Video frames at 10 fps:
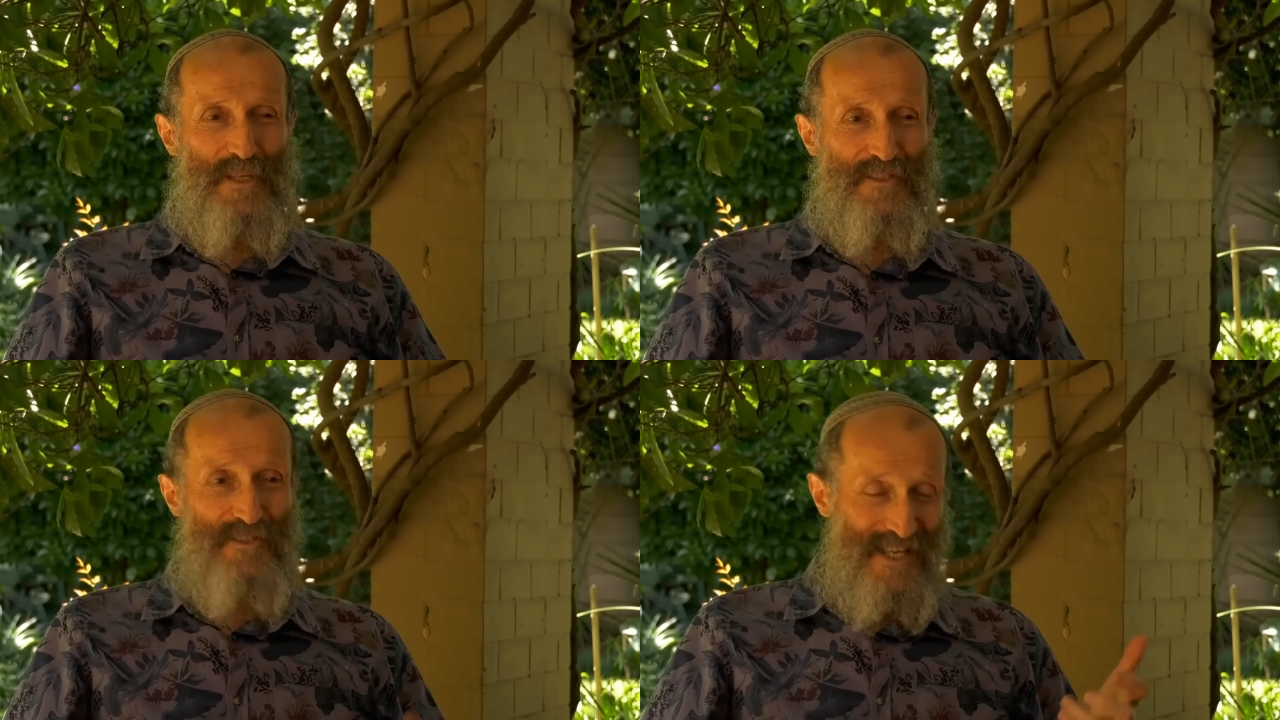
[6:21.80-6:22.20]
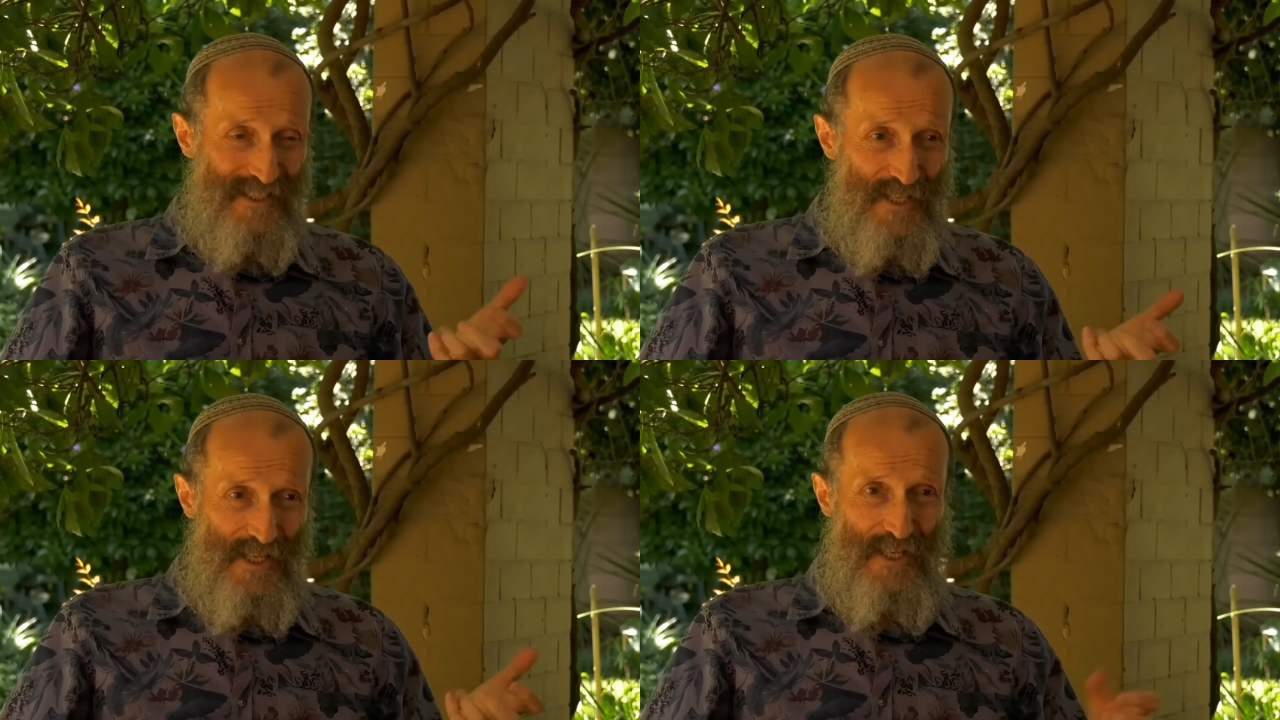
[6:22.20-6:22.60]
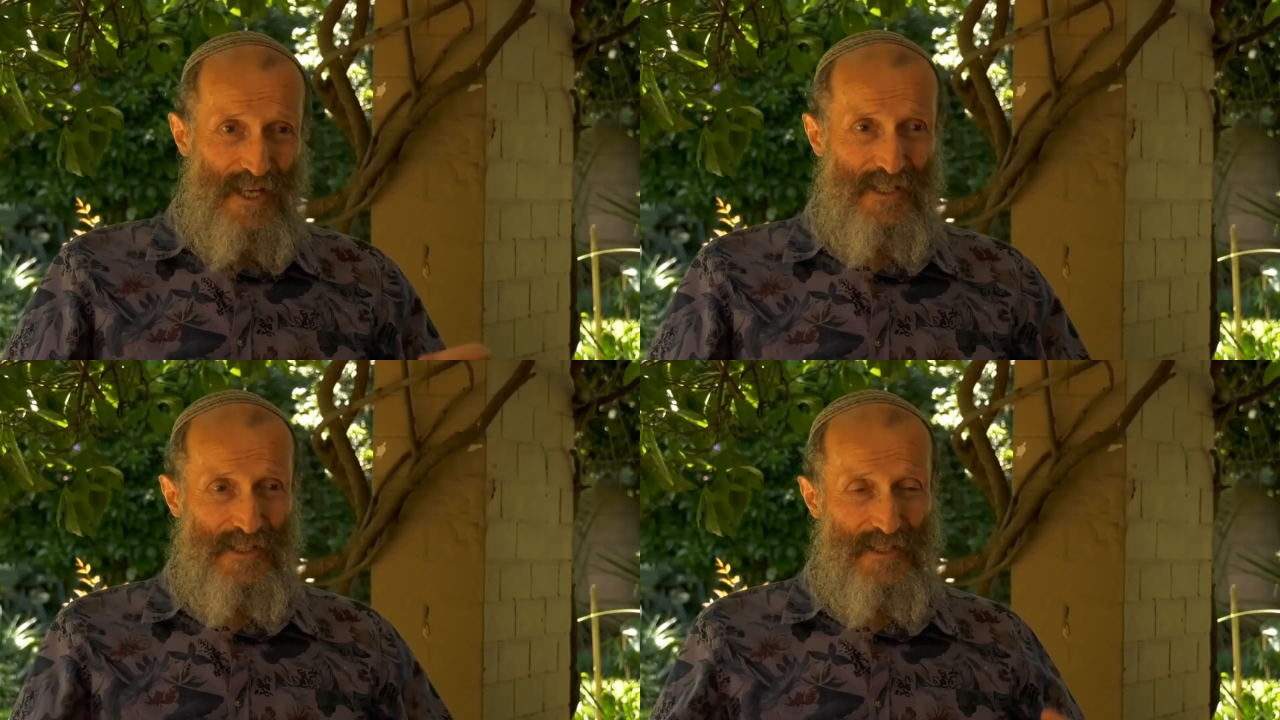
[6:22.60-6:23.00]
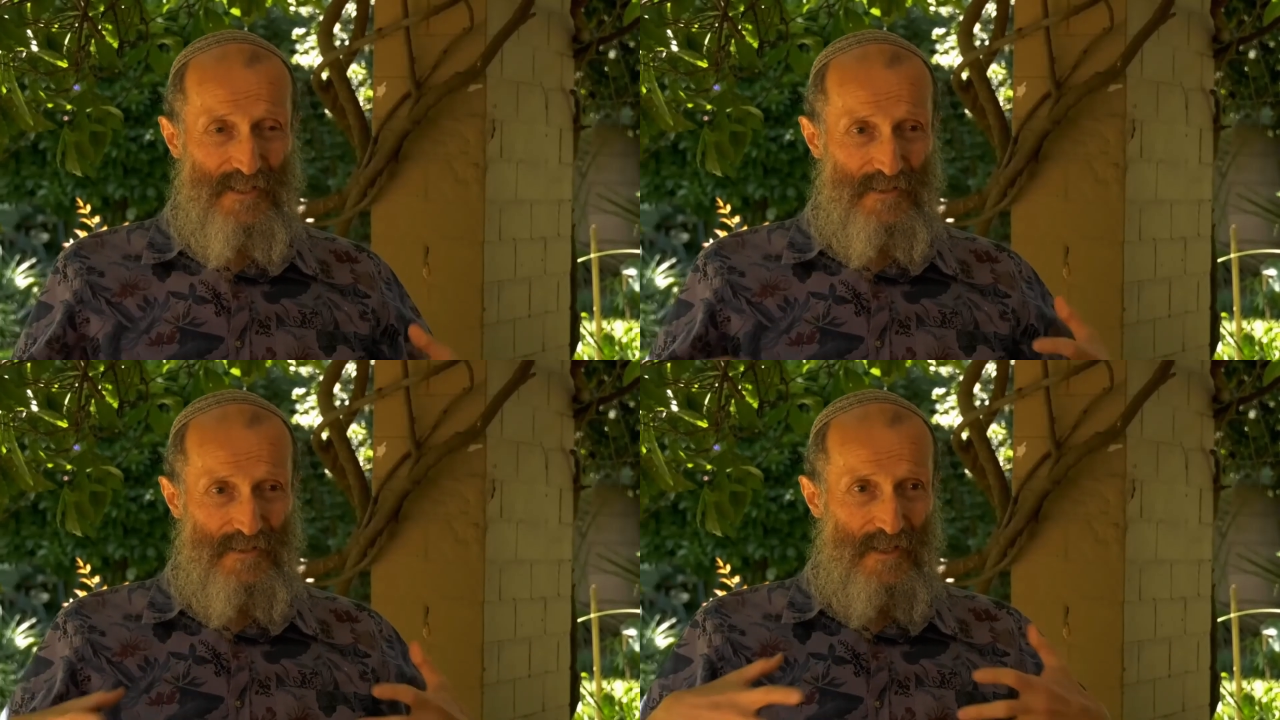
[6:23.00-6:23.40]
His technique and
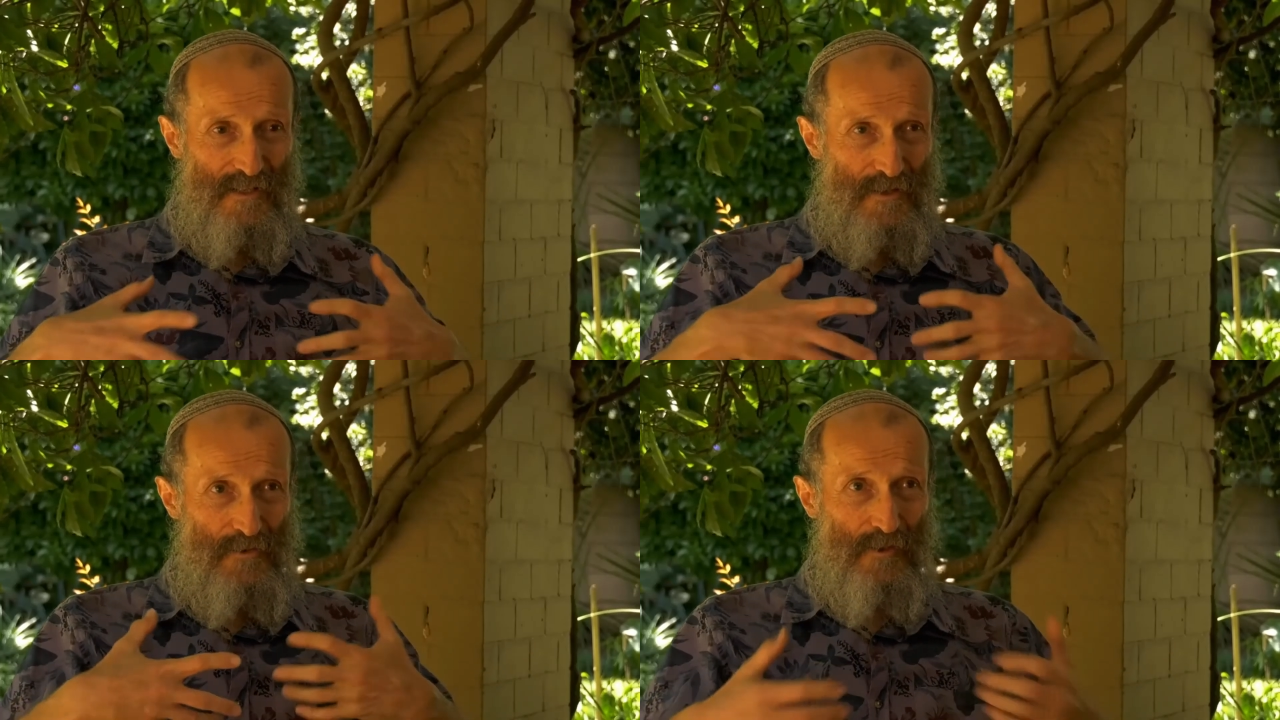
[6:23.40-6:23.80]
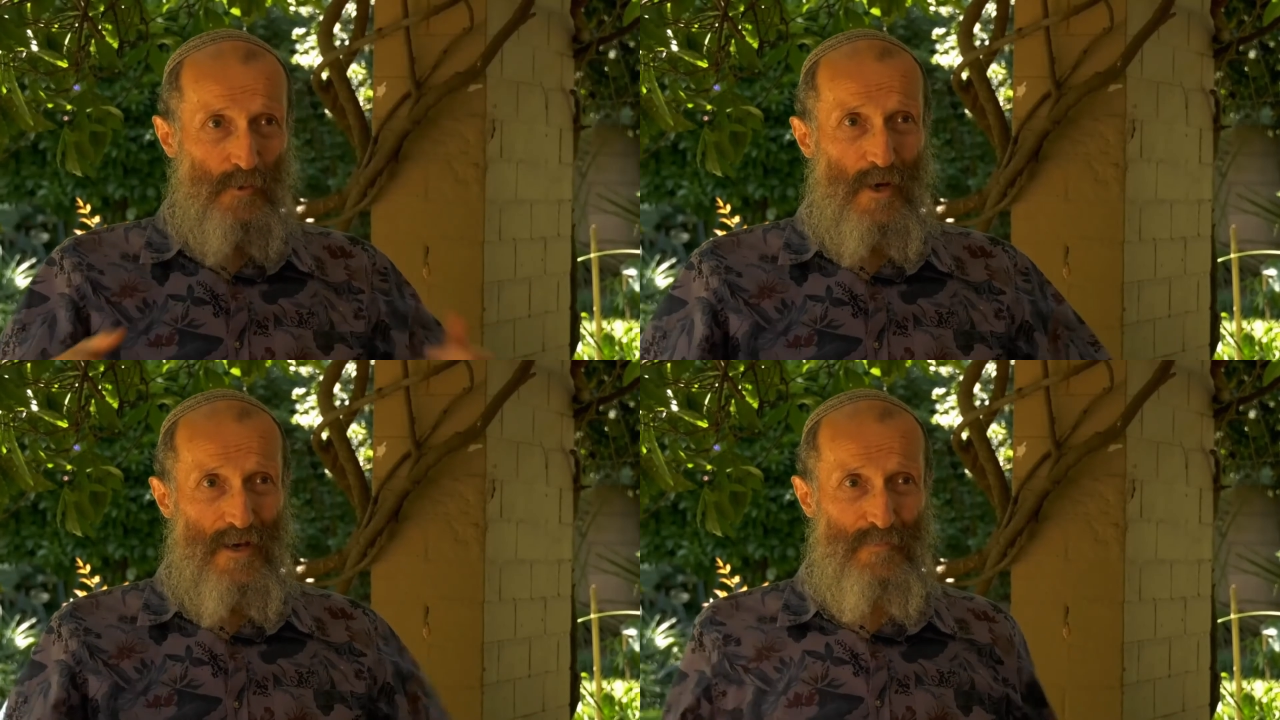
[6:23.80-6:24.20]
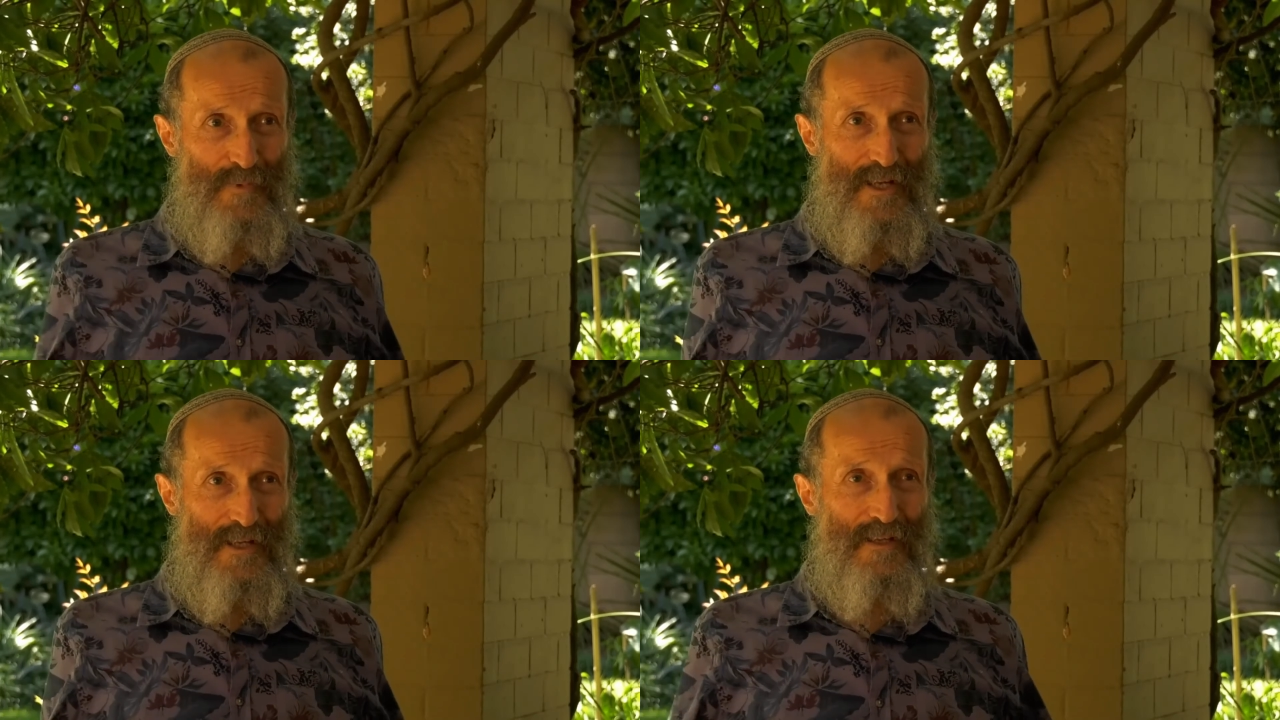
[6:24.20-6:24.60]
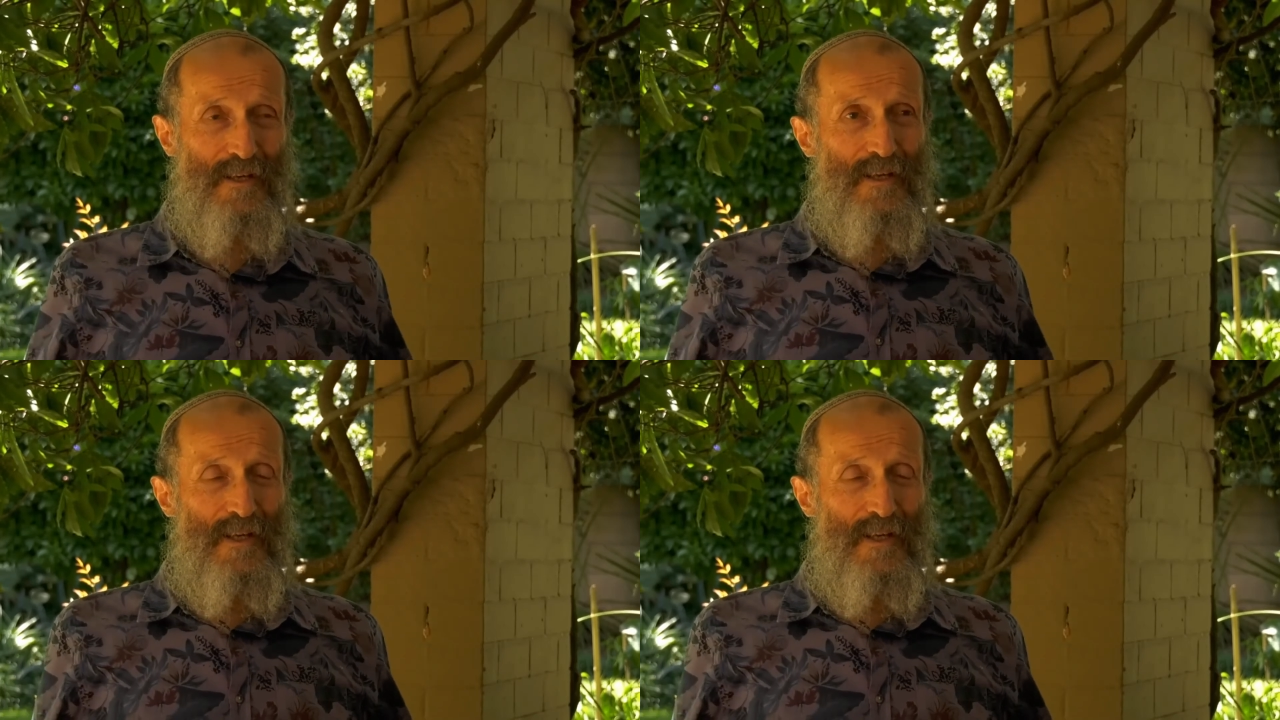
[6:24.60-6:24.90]
his lyrical way of playing,